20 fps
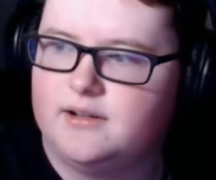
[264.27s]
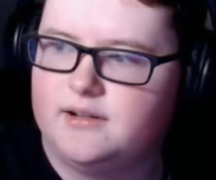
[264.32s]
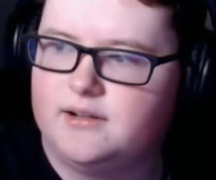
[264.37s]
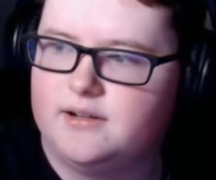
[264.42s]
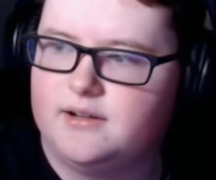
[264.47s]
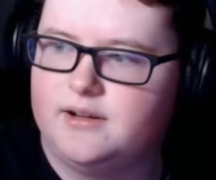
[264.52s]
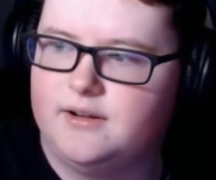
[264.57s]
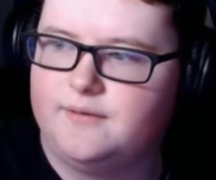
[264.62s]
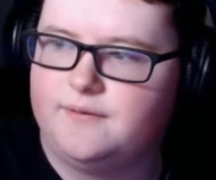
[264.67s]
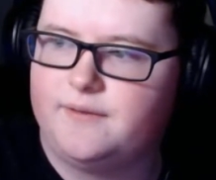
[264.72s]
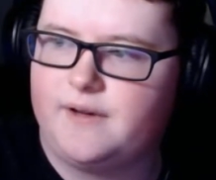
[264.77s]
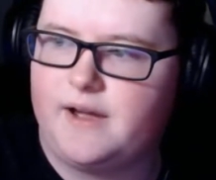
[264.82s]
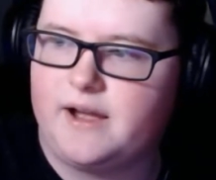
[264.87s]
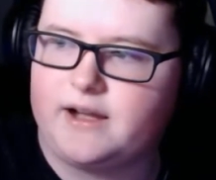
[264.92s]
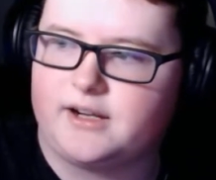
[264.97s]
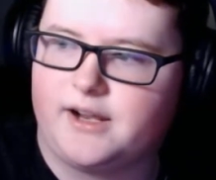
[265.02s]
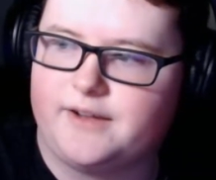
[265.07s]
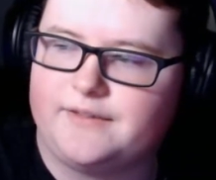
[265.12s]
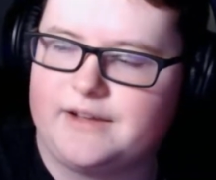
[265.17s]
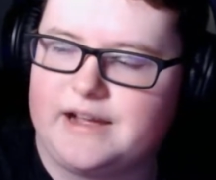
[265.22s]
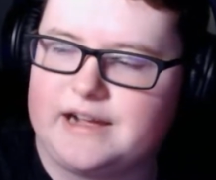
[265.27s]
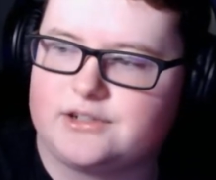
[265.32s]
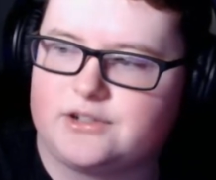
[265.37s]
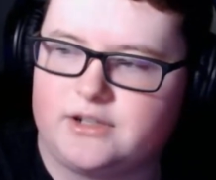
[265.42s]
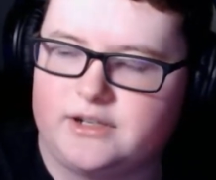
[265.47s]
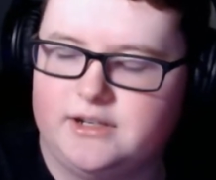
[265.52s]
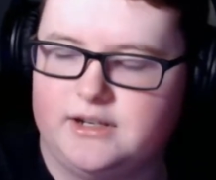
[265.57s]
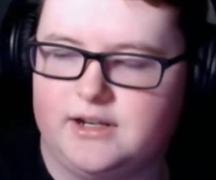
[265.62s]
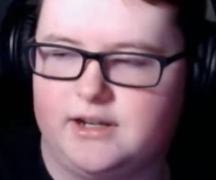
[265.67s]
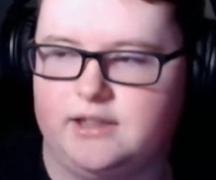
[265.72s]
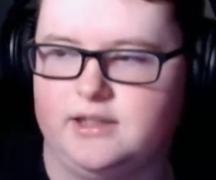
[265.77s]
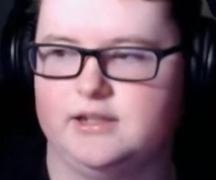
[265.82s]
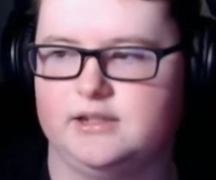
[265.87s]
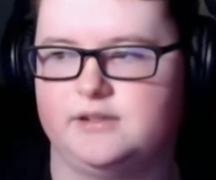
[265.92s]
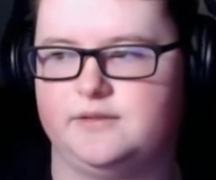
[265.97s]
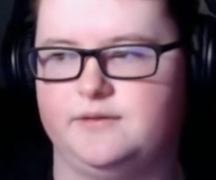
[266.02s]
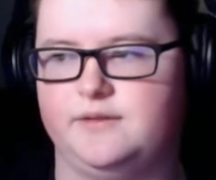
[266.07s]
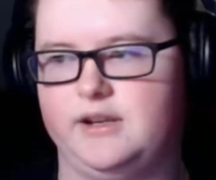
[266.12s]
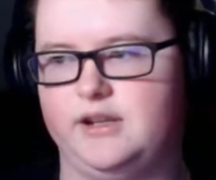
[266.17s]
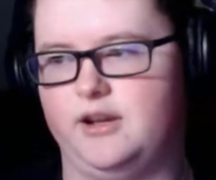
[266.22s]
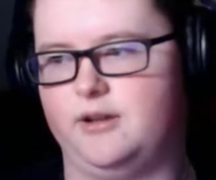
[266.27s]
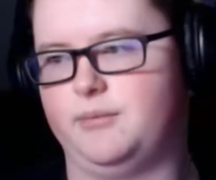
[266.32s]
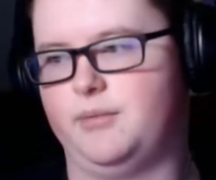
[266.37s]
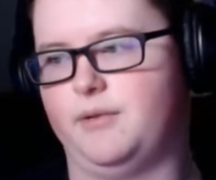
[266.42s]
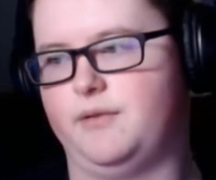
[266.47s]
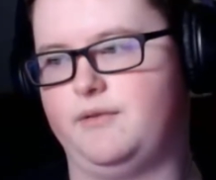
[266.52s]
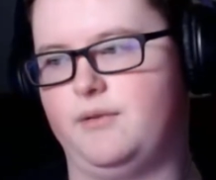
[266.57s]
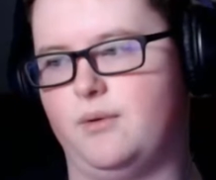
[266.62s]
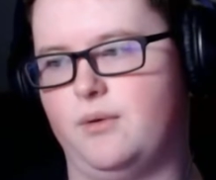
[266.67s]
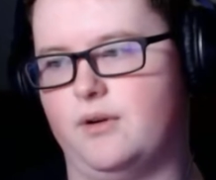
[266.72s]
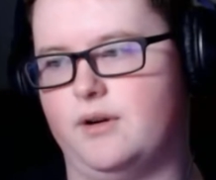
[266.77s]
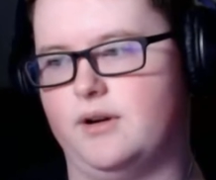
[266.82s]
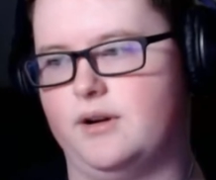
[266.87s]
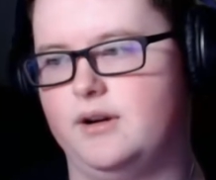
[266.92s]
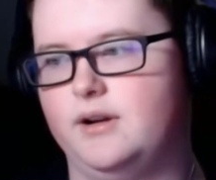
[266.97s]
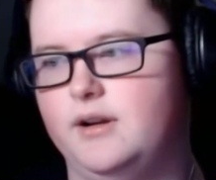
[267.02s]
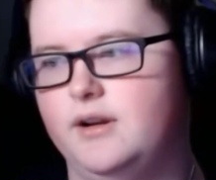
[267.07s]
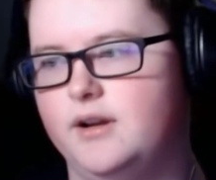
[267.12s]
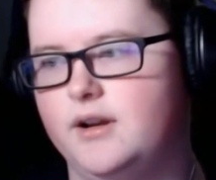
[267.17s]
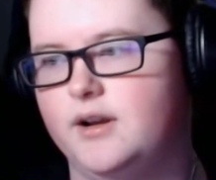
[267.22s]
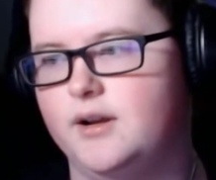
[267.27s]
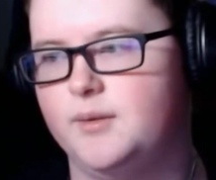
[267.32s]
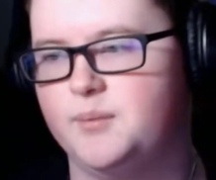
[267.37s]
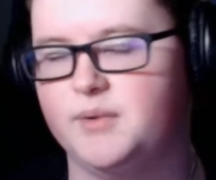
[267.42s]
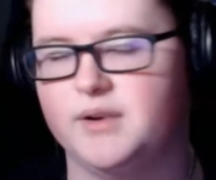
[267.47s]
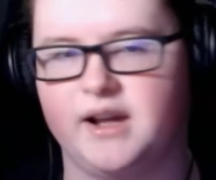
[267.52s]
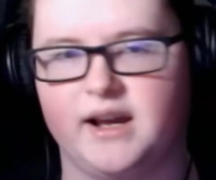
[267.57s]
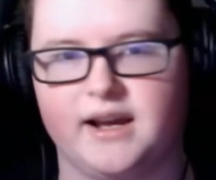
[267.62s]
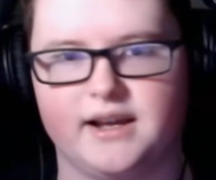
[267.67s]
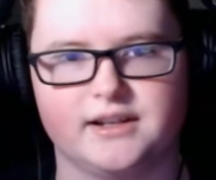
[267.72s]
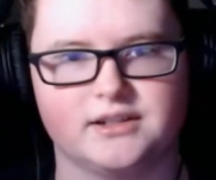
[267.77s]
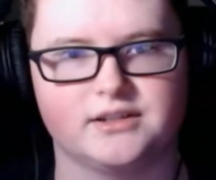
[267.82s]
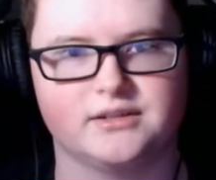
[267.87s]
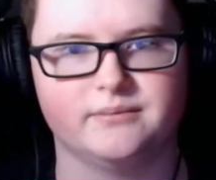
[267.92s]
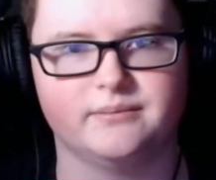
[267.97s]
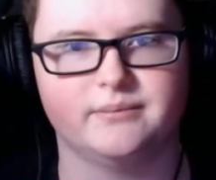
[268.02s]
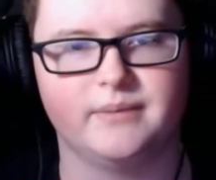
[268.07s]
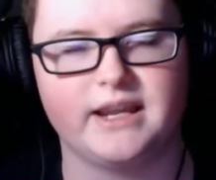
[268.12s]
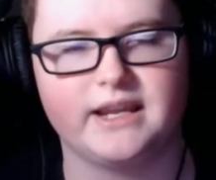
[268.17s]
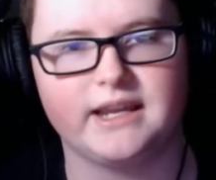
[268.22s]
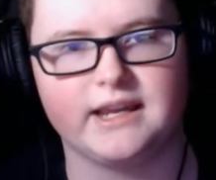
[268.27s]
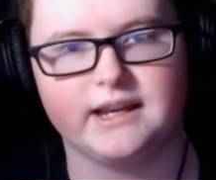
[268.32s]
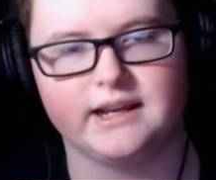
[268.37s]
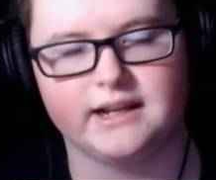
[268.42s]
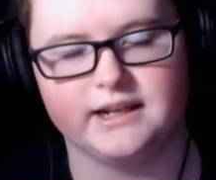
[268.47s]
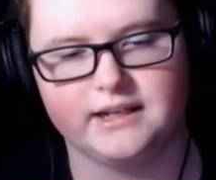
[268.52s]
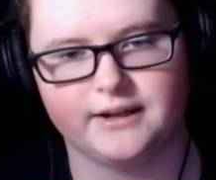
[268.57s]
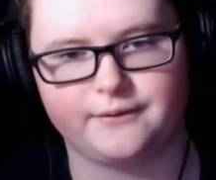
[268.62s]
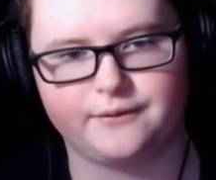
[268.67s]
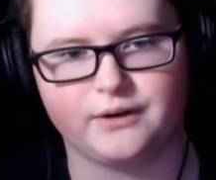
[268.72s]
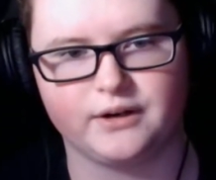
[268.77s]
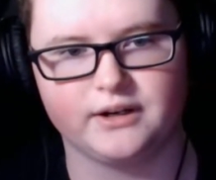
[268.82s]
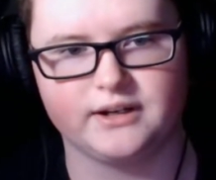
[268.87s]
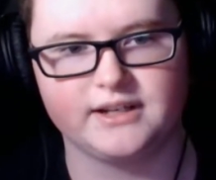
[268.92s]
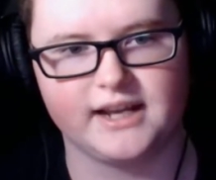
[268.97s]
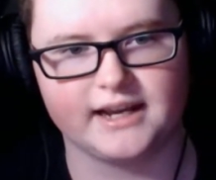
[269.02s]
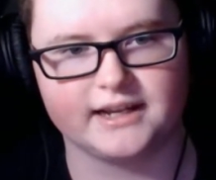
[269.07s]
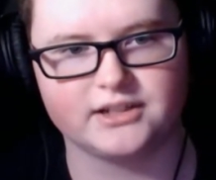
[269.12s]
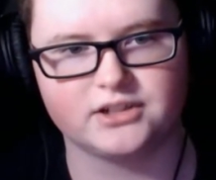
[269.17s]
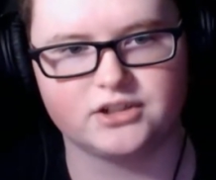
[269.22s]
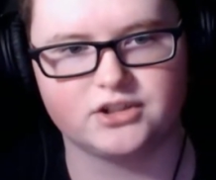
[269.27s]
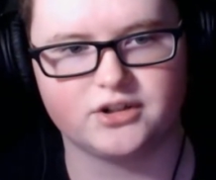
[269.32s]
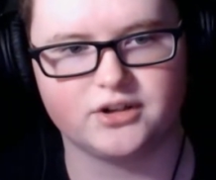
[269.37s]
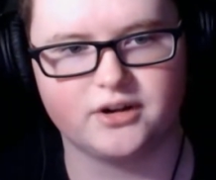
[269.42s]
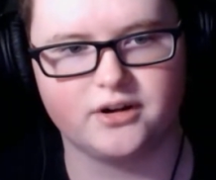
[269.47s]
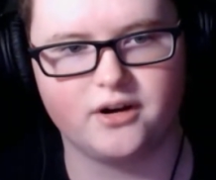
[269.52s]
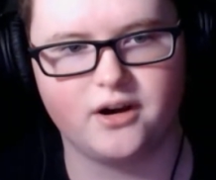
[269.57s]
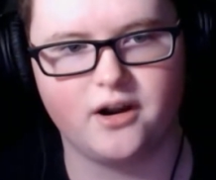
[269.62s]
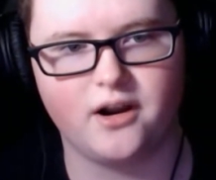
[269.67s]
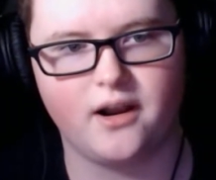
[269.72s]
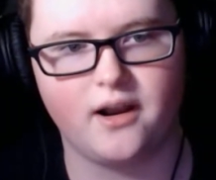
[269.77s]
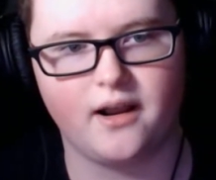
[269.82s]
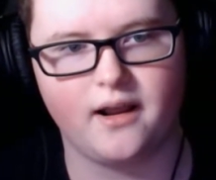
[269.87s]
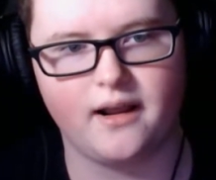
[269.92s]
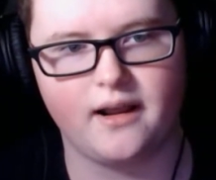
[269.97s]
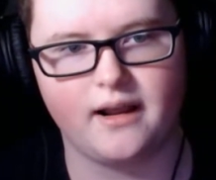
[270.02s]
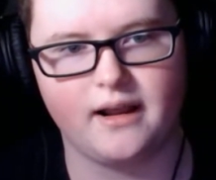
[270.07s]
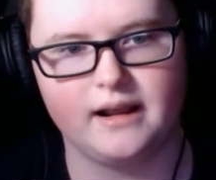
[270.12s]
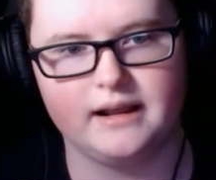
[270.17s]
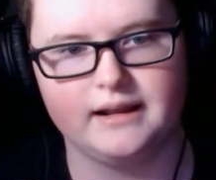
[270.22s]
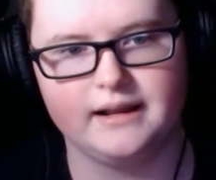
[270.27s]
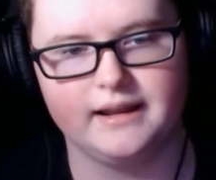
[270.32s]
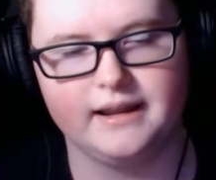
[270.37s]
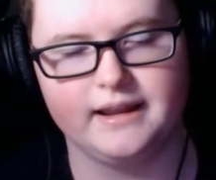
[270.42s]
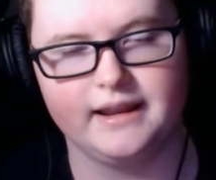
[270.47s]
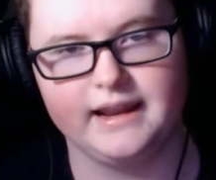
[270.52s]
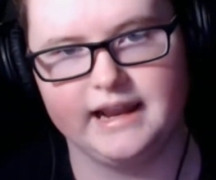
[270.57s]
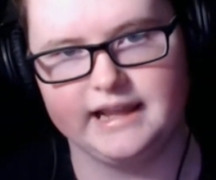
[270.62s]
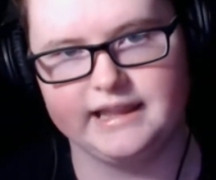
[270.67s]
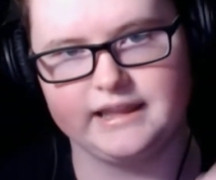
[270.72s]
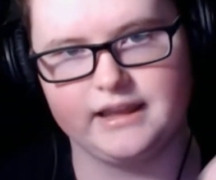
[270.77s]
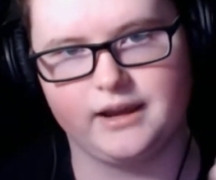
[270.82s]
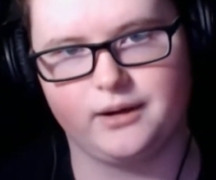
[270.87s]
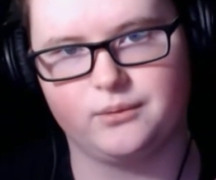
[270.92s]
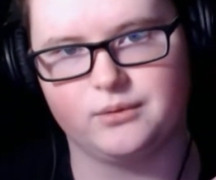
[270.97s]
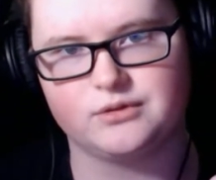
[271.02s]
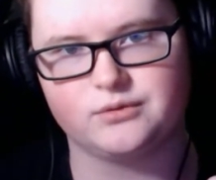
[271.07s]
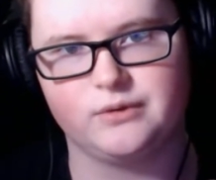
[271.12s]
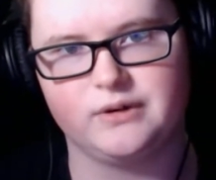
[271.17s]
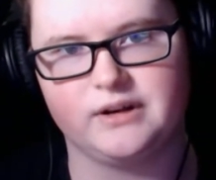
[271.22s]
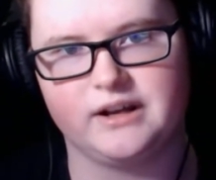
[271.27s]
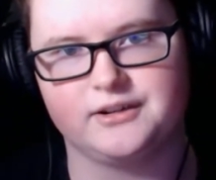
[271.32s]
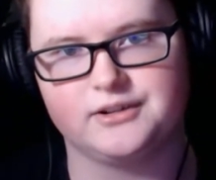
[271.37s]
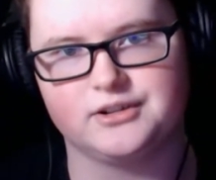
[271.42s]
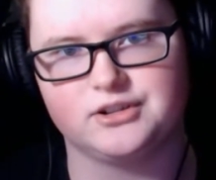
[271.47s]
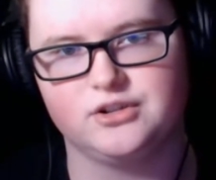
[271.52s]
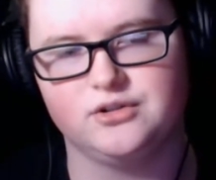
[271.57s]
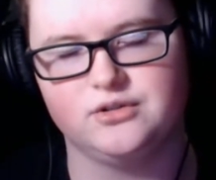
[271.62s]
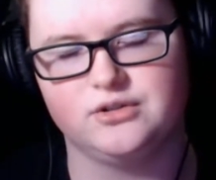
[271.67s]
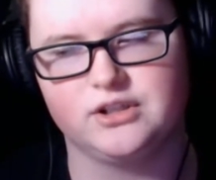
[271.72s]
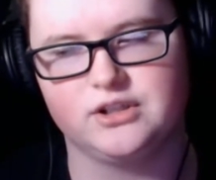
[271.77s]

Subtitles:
In fact, I've actually done this video before, but I was making a different texture, and that was when I was using